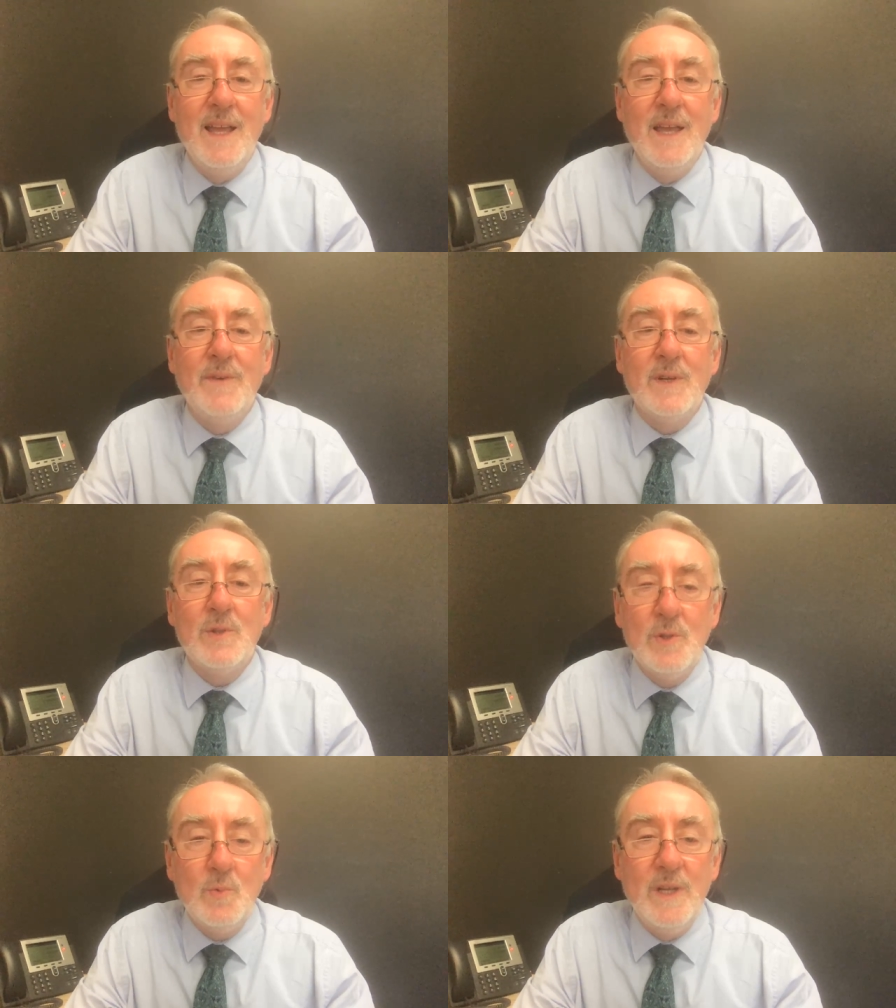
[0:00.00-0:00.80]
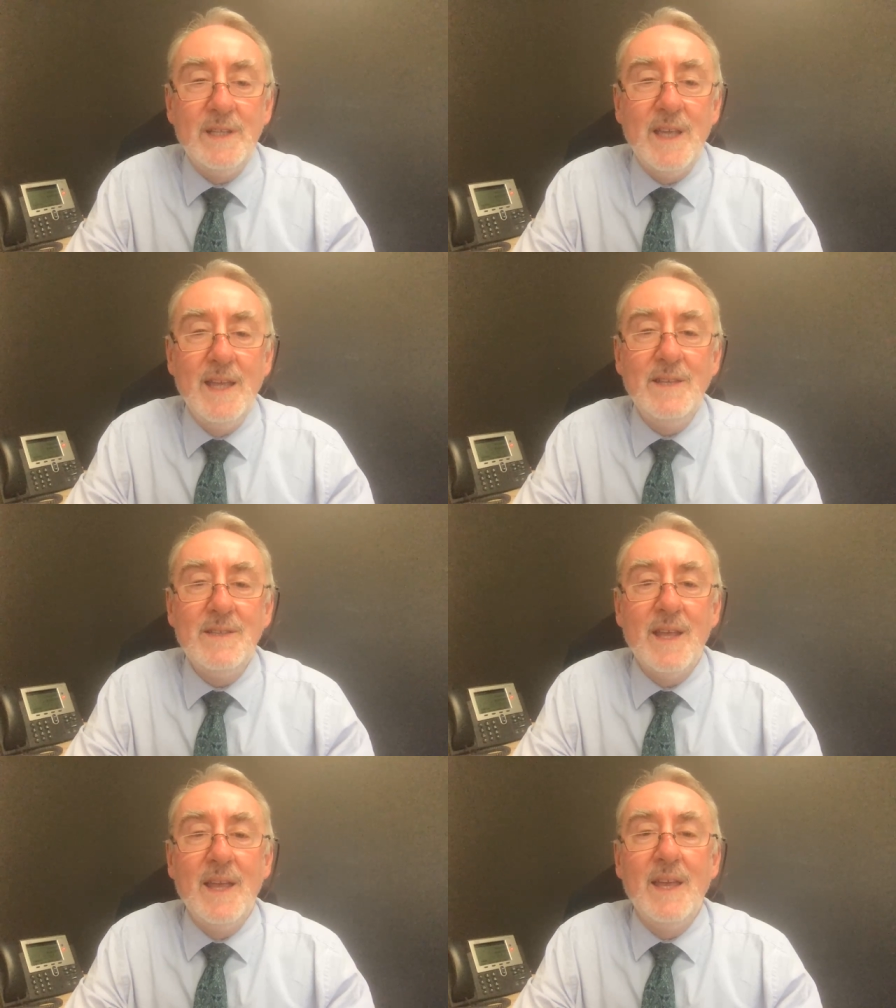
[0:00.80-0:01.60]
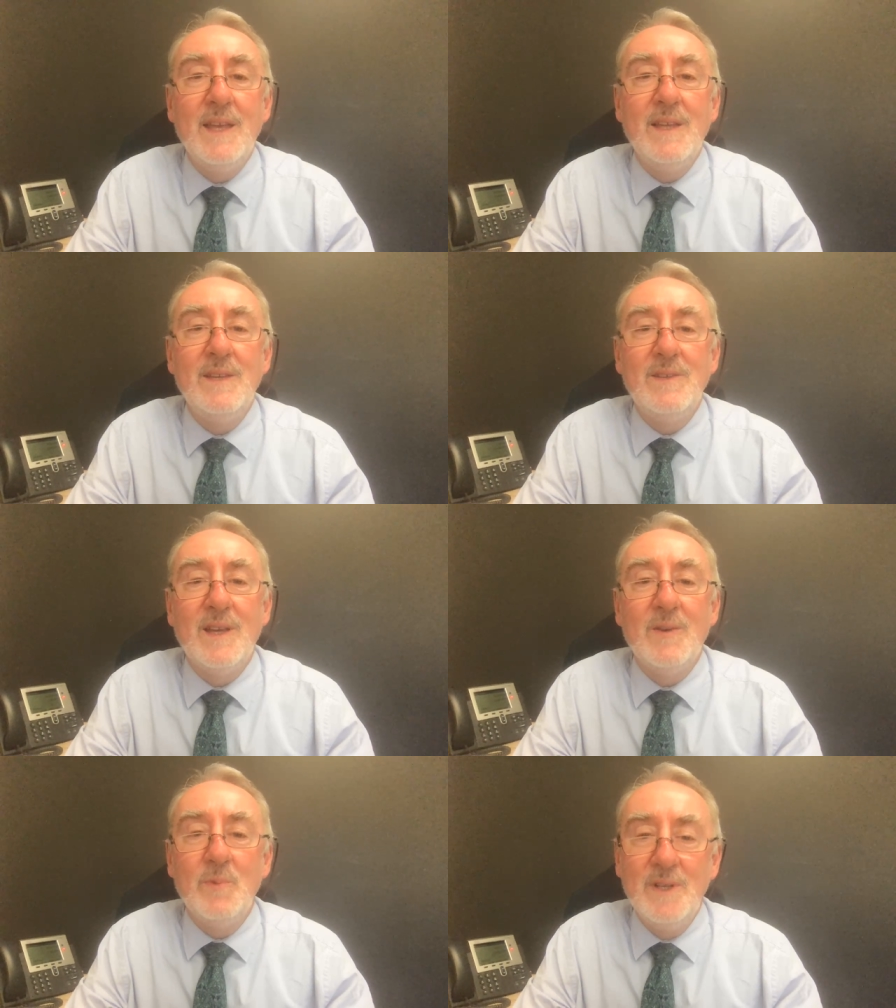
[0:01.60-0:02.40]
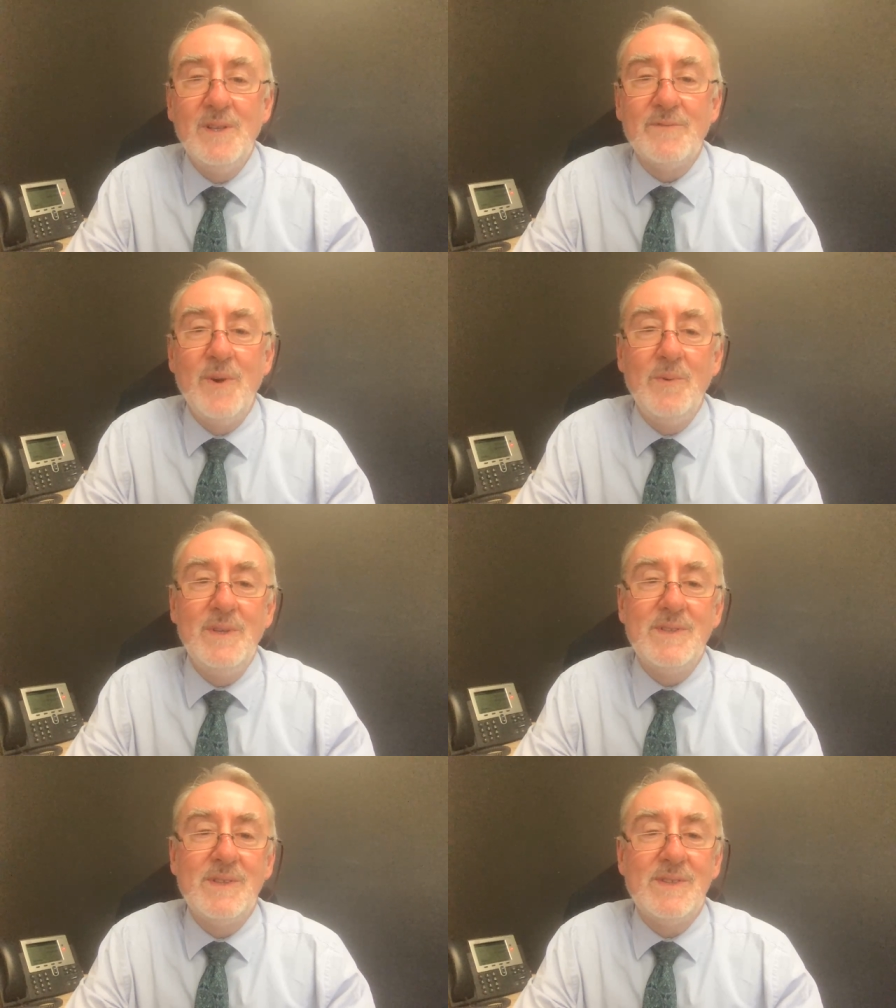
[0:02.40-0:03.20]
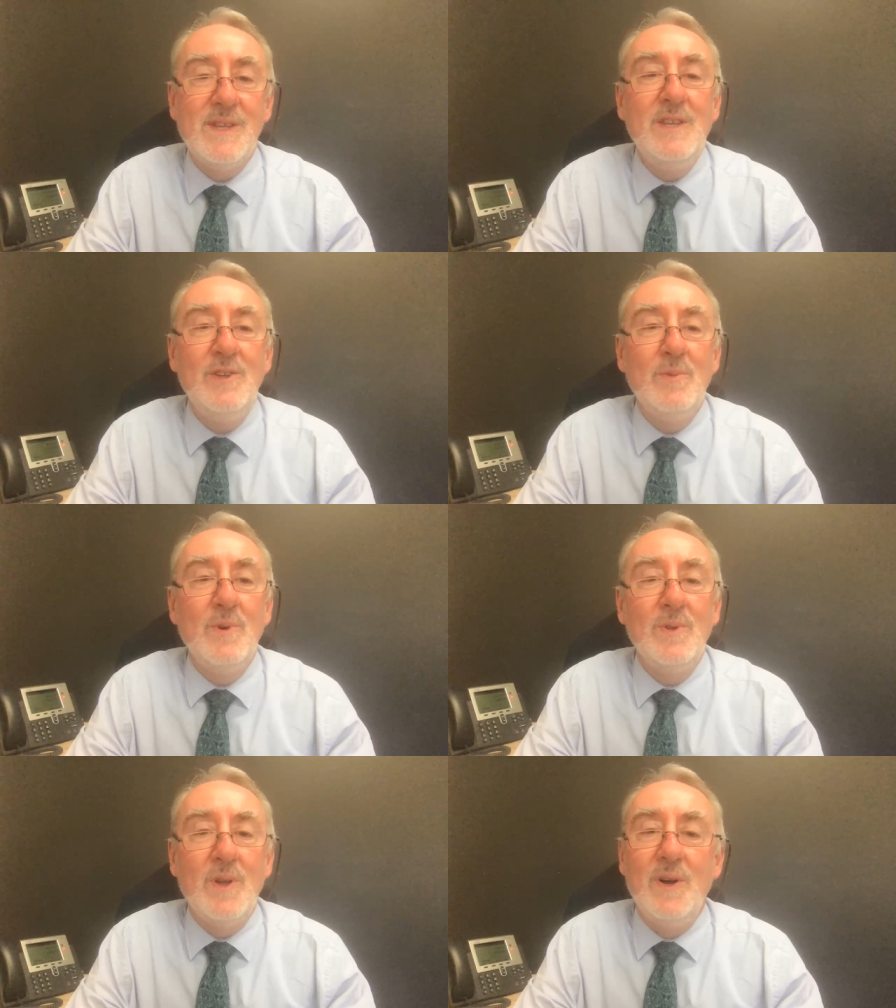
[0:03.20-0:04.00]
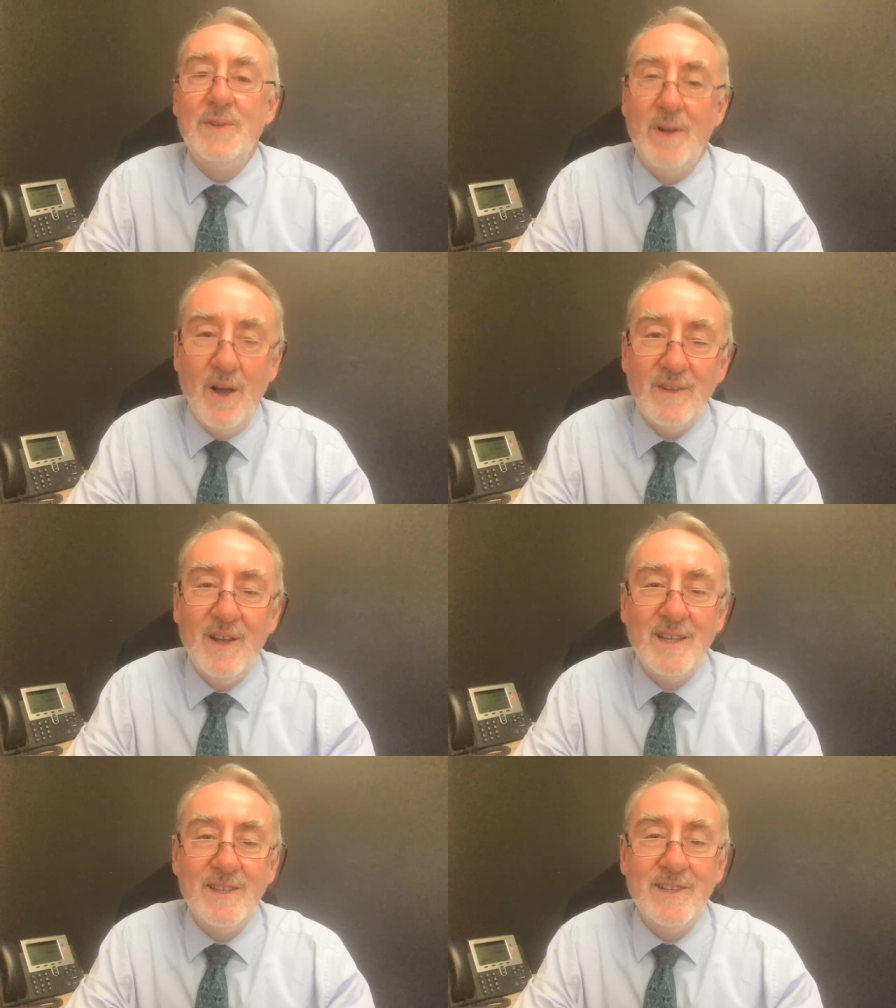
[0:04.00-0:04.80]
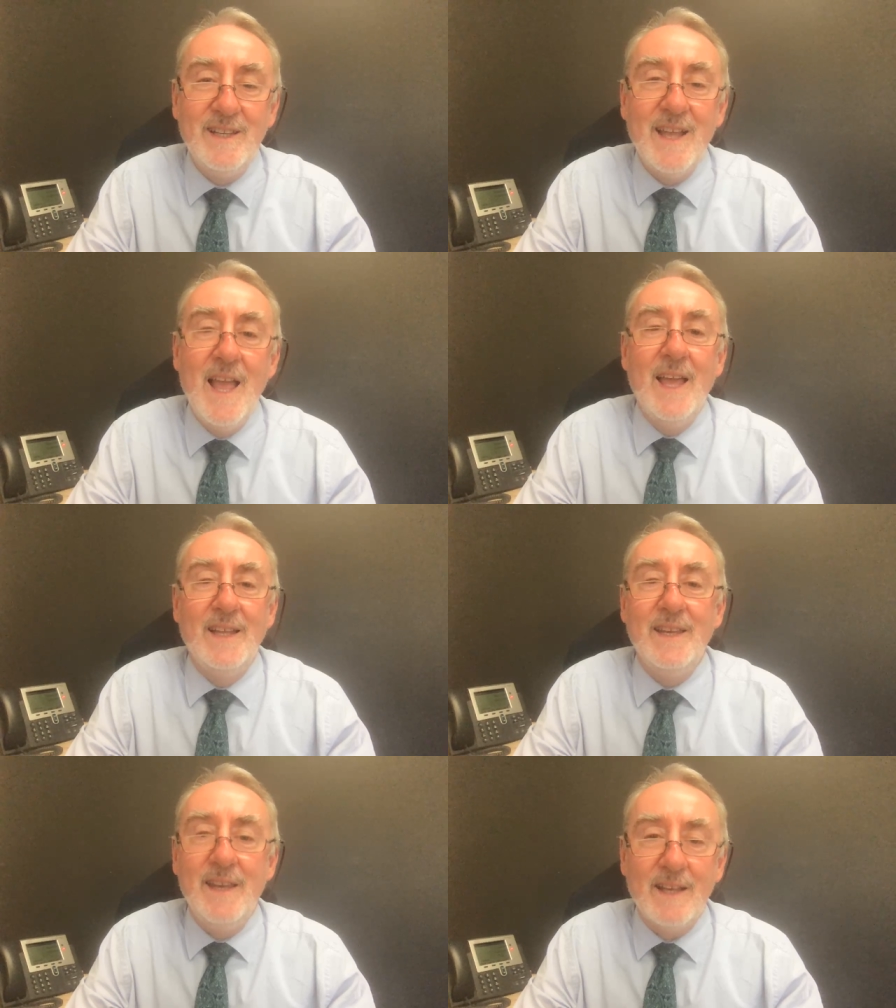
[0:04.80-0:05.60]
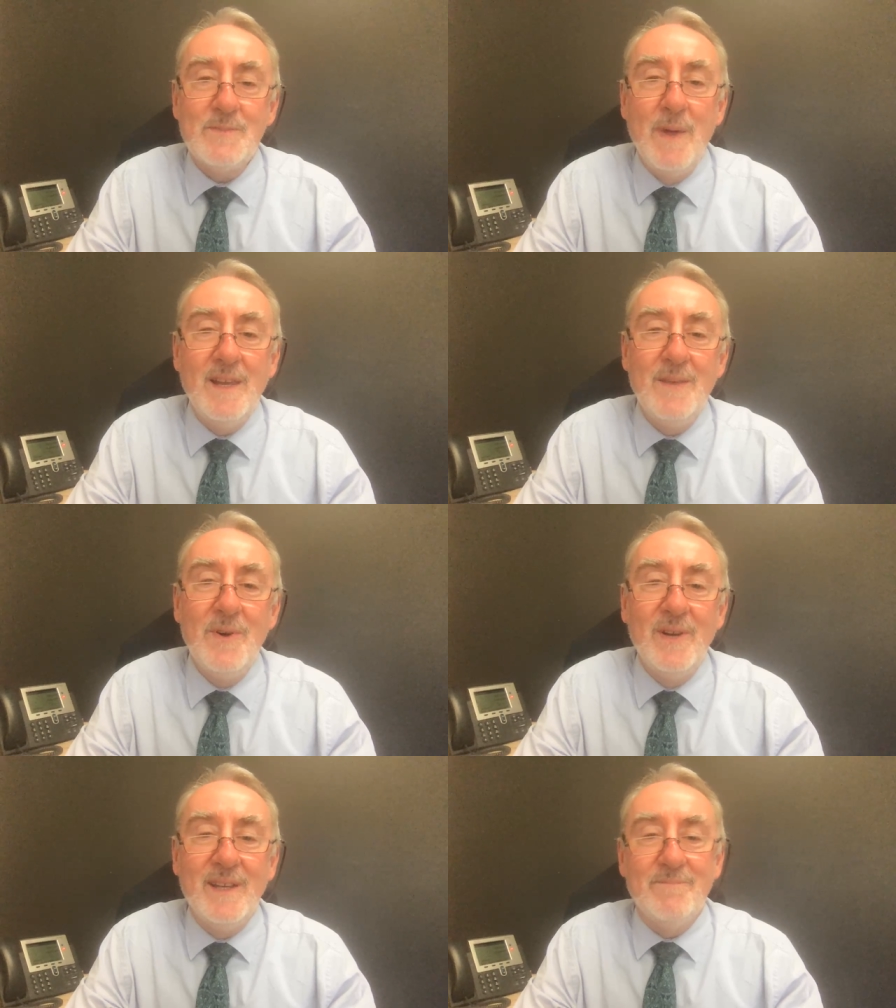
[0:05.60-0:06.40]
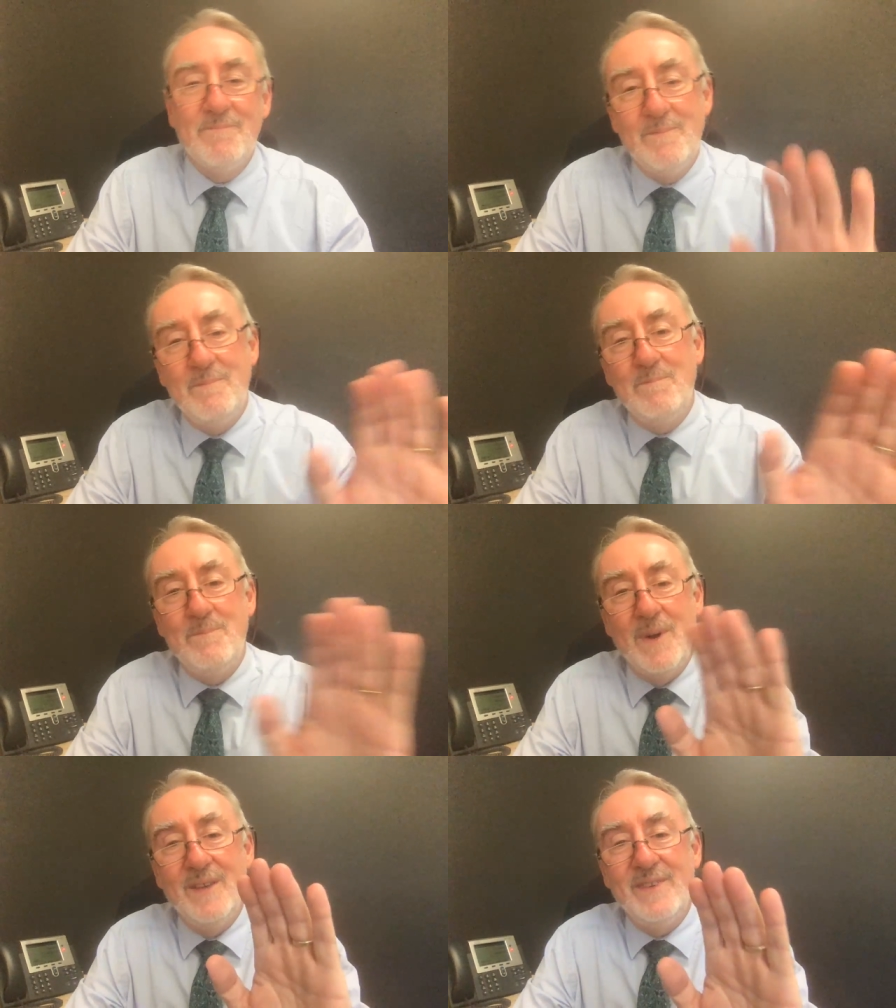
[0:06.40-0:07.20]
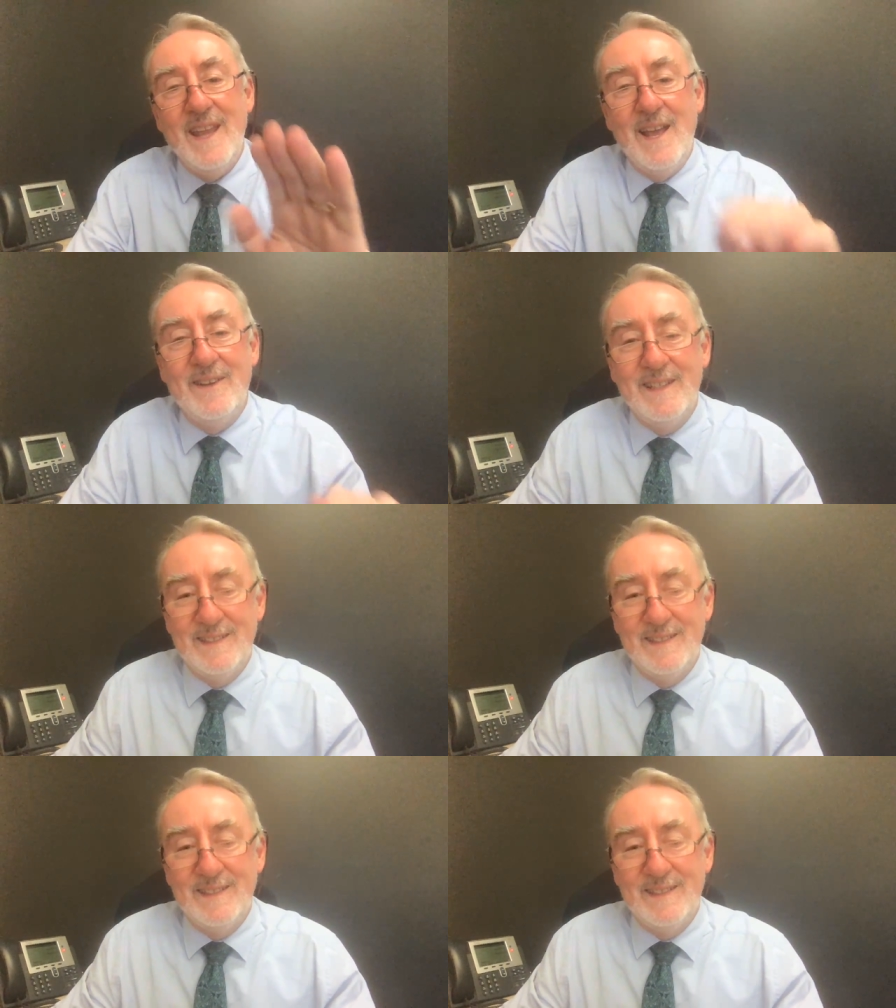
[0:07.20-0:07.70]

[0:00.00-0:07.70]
Have a good weekend, and we'll look forward to seeing you all on online learning next Monday morning. Bye for now.